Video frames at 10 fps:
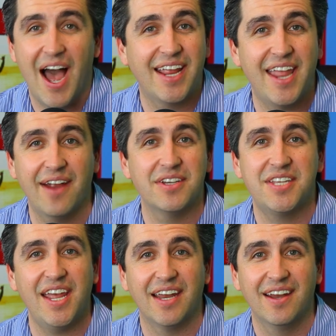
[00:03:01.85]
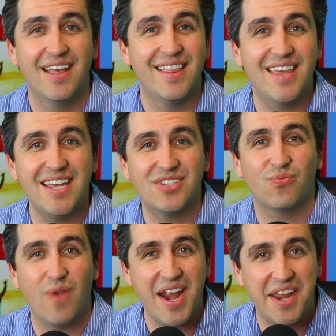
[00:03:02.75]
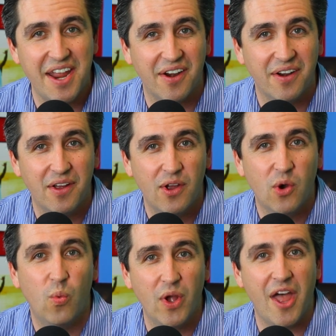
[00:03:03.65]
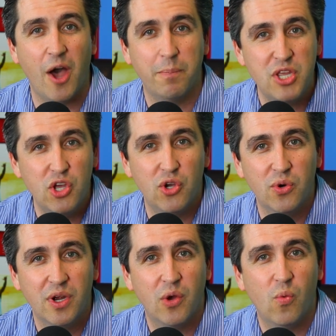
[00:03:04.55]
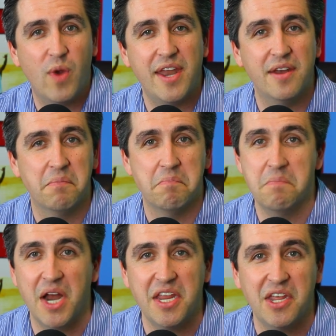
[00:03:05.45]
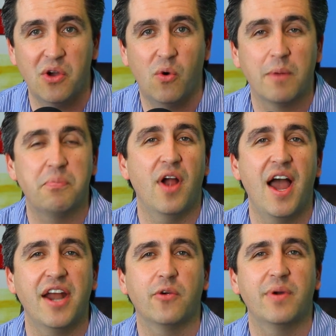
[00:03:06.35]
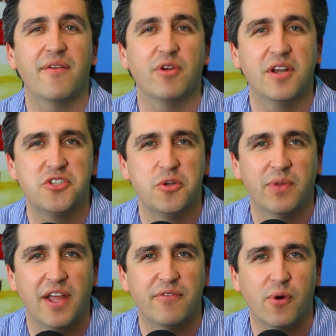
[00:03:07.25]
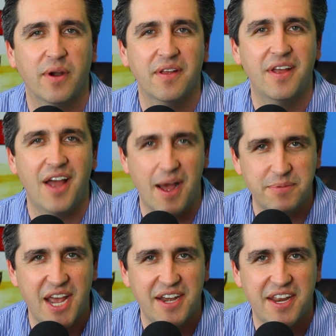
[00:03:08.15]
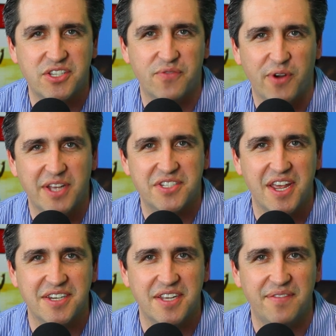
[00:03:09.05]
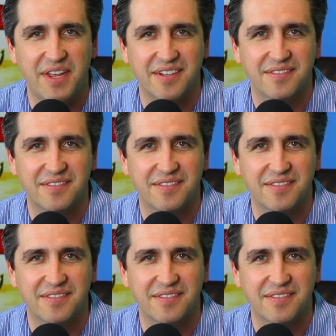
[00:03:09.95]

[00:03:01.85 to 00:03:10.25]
I guarantee it, this right here will help you win money or pride or whatever it is you play for. I'm Tad Dixon for STNTV.